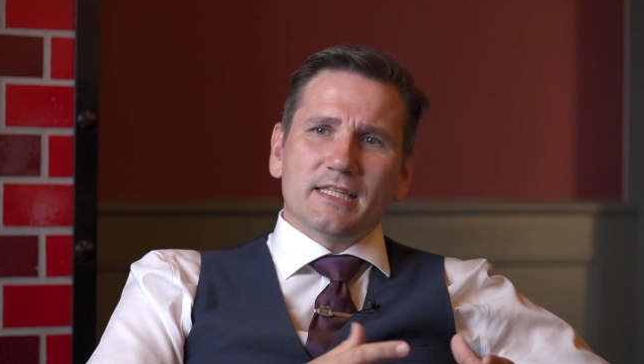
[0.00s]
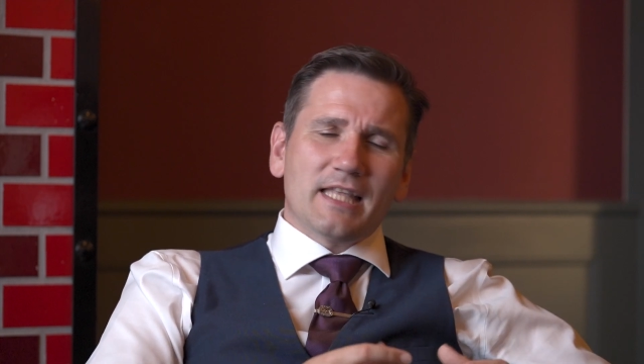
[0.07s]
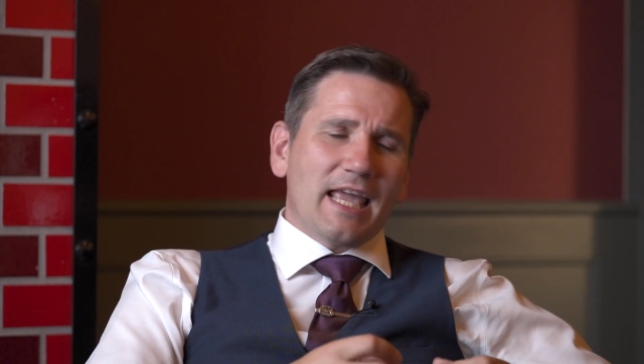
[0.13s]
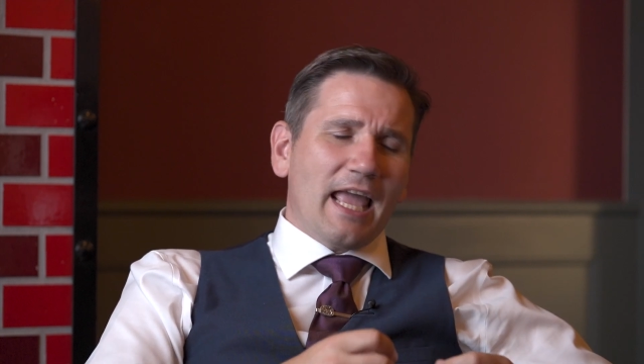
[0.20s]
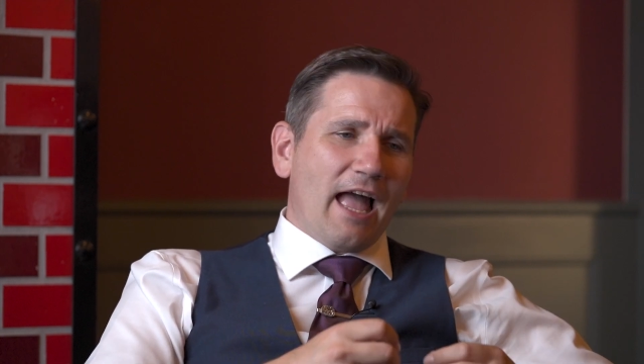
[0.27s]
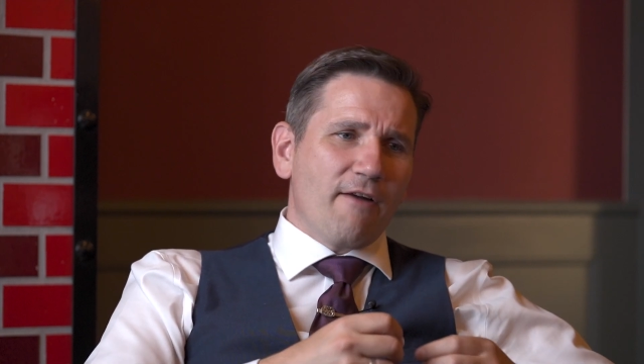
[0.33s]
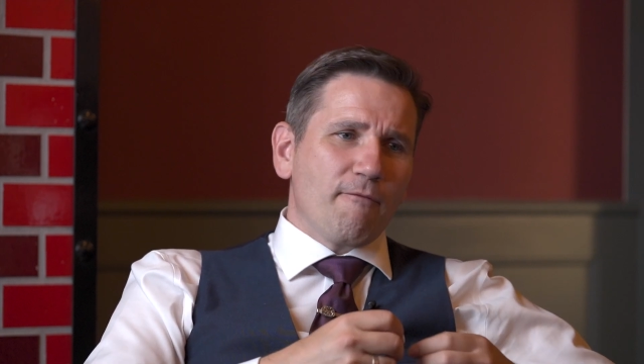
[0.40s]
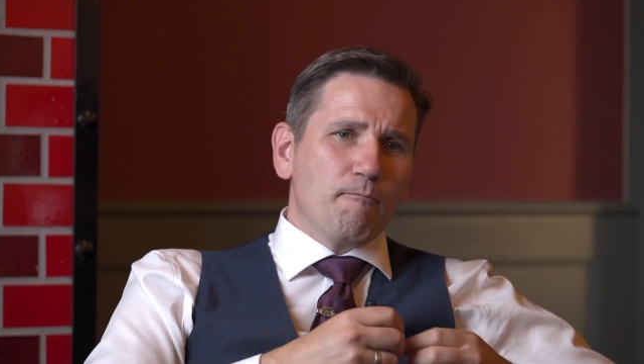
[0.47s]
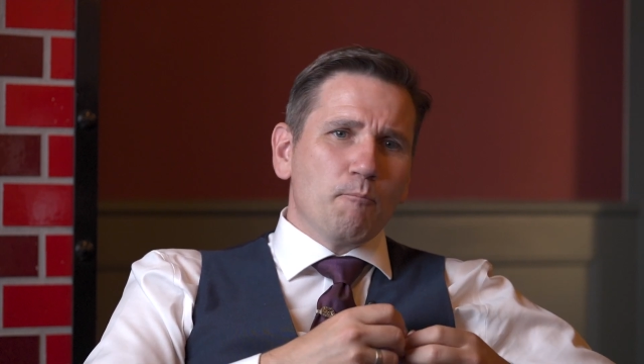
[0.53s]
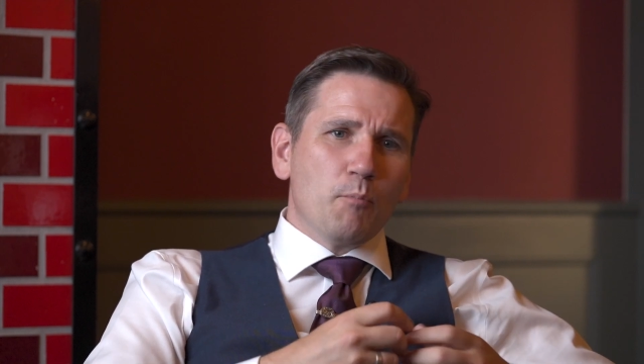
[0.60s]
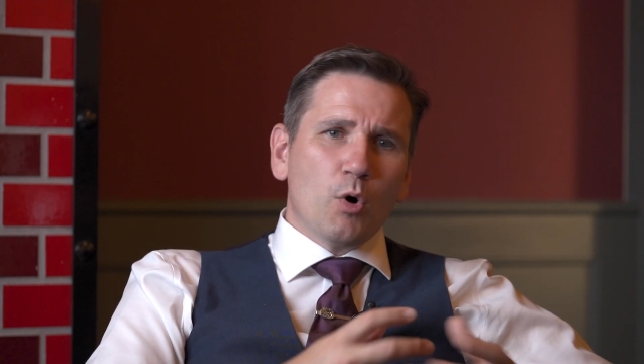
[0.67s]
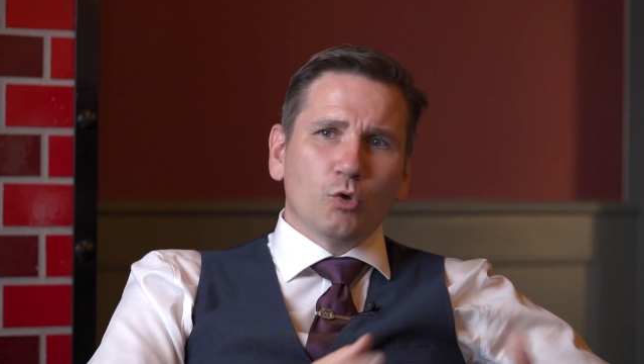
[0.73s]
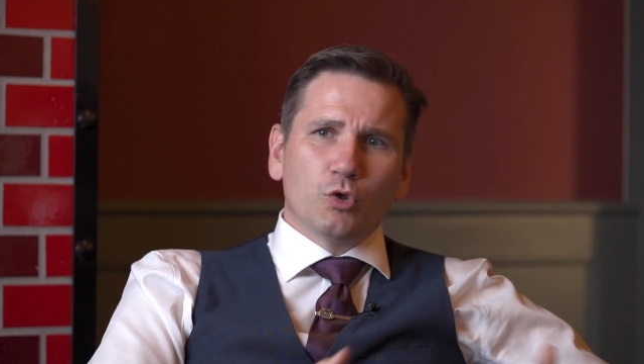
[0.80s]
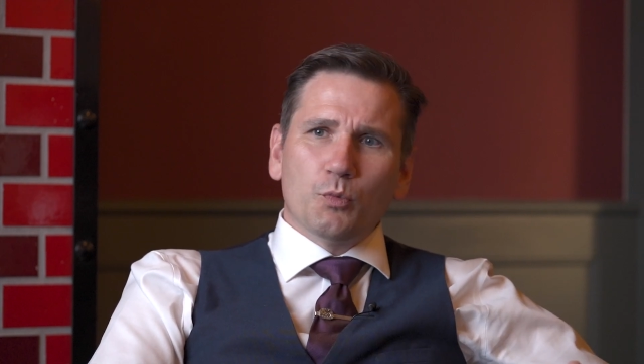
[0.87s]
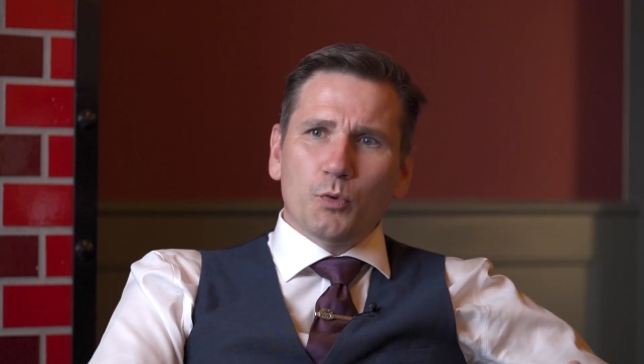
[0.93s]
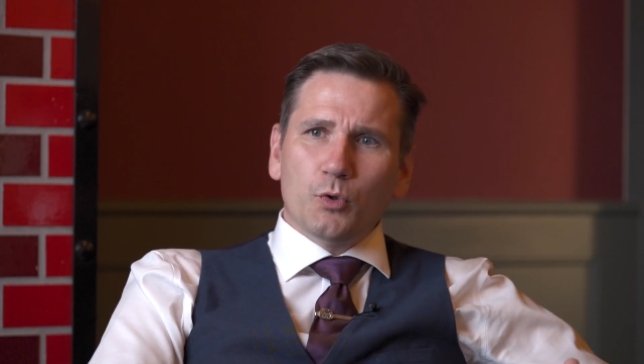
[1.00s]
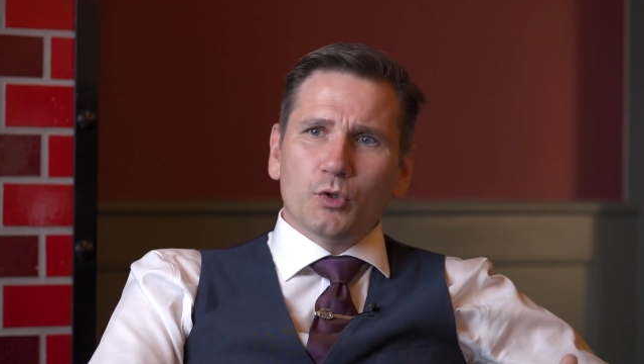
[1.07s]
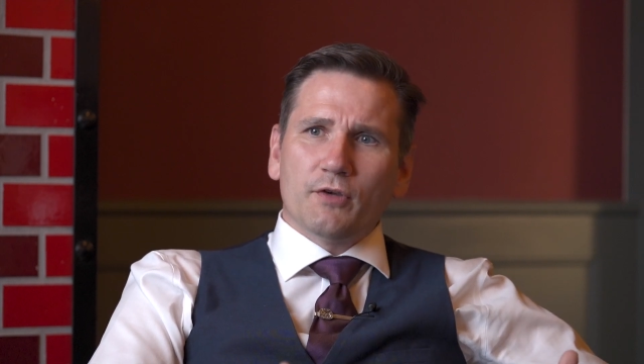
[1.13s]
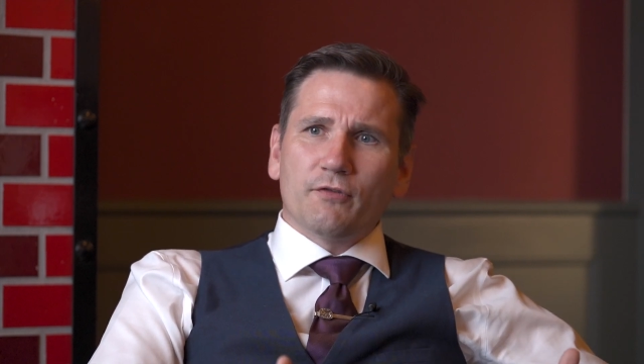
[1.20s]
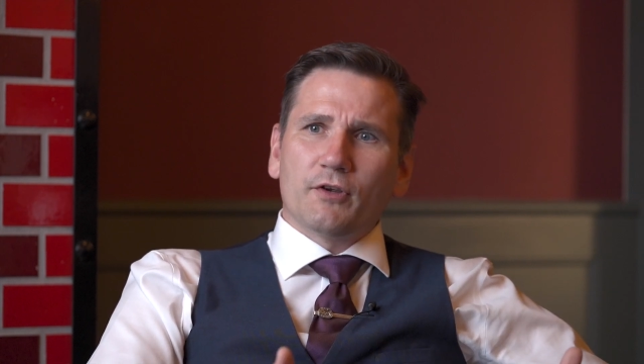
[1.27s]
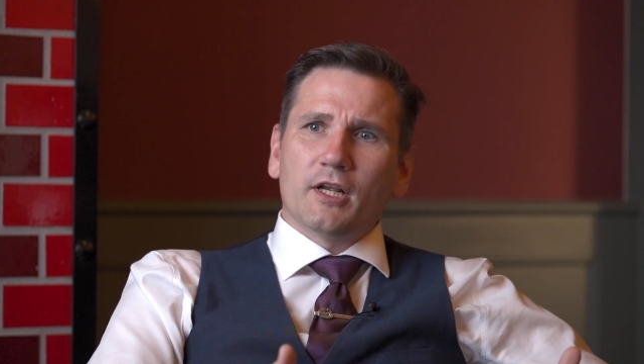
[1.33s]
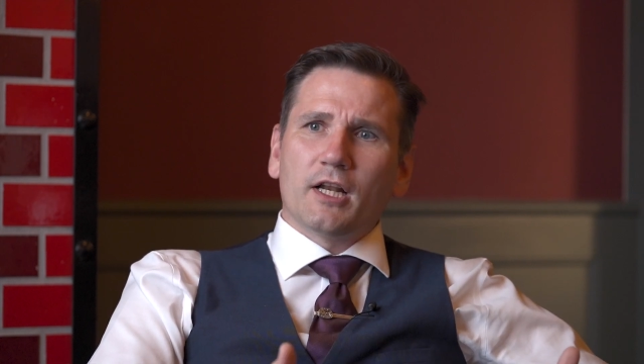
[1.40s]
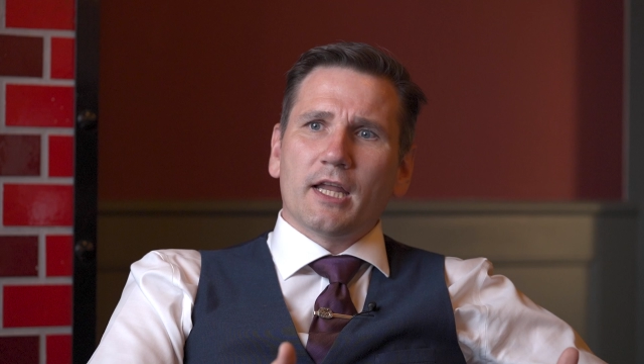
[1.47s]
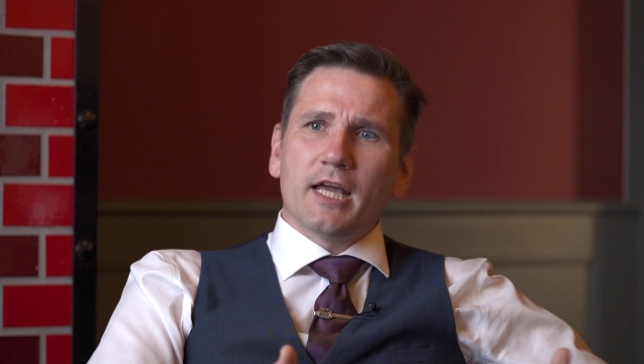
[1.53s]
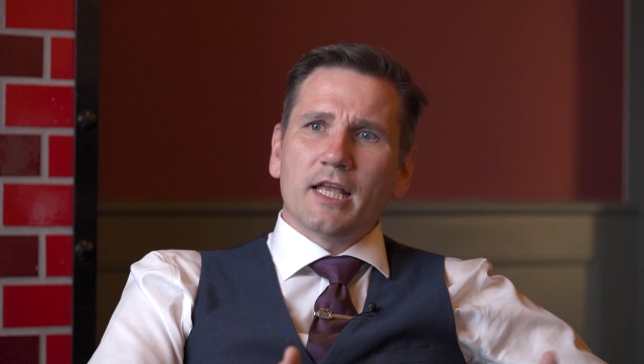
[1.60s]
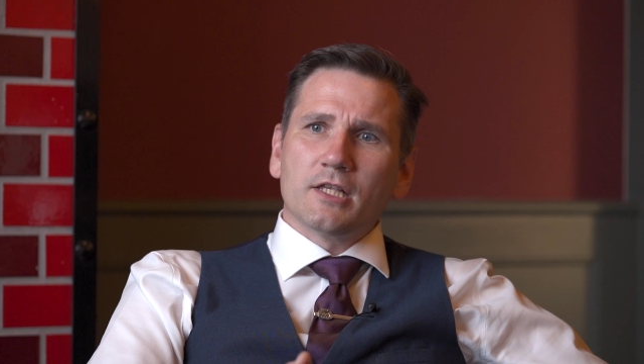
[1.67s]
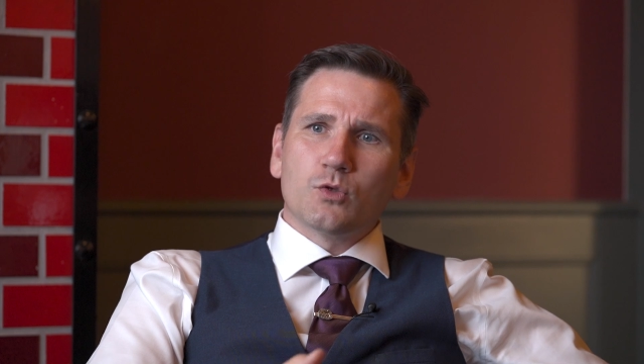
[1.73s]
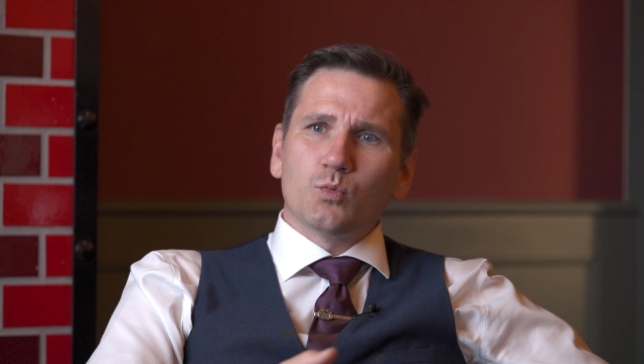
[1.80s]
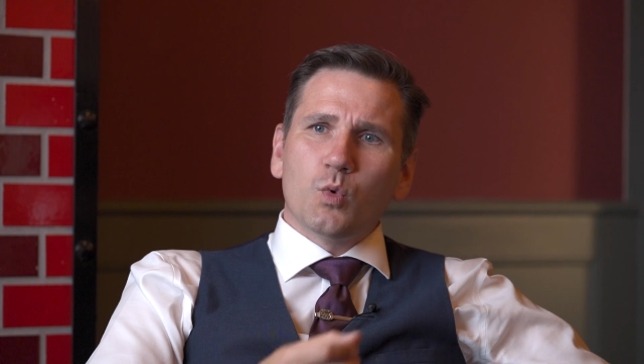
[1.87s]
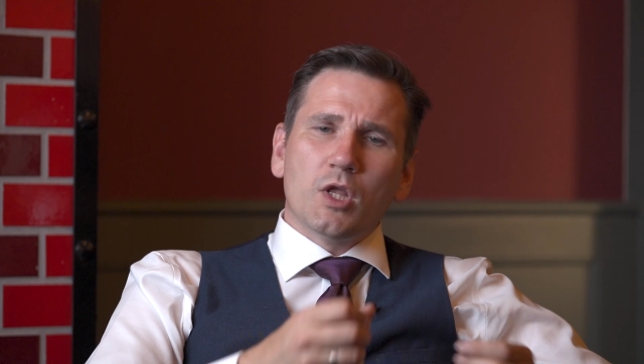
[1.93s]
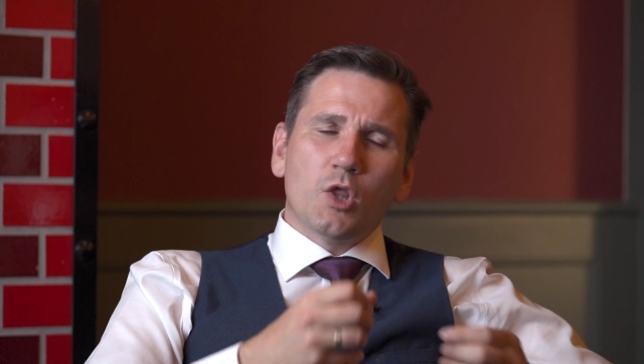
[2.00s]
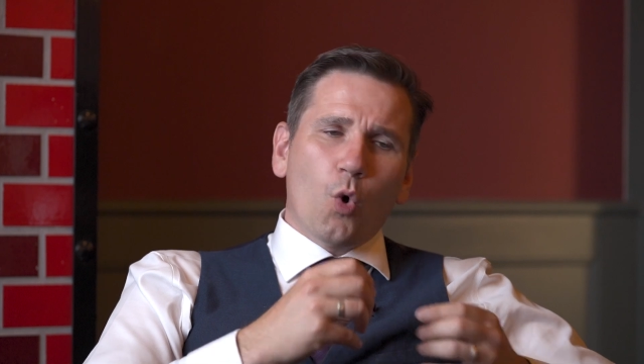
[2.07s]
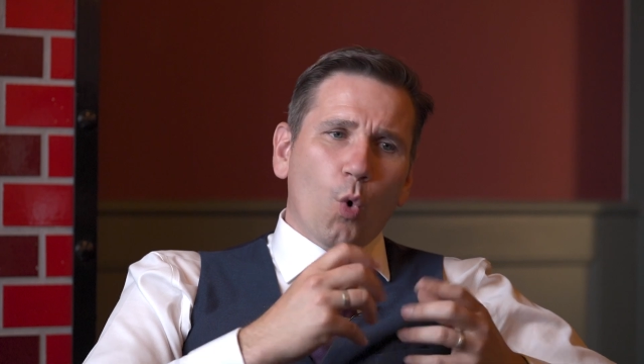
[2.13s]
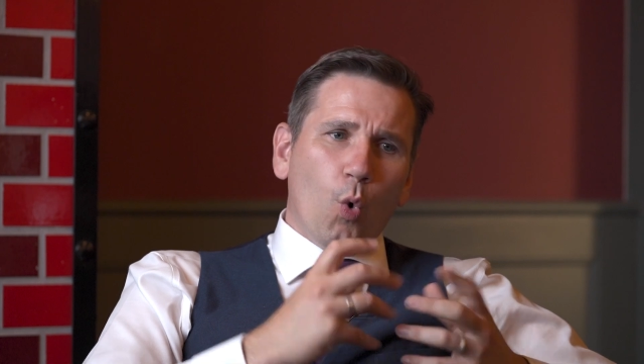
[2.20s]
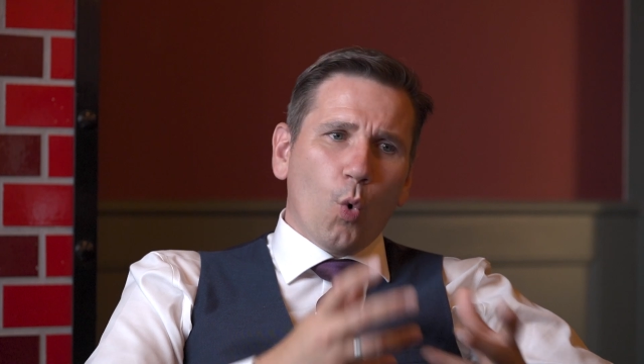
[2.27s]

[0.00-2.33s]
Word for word: They have multiple different clients with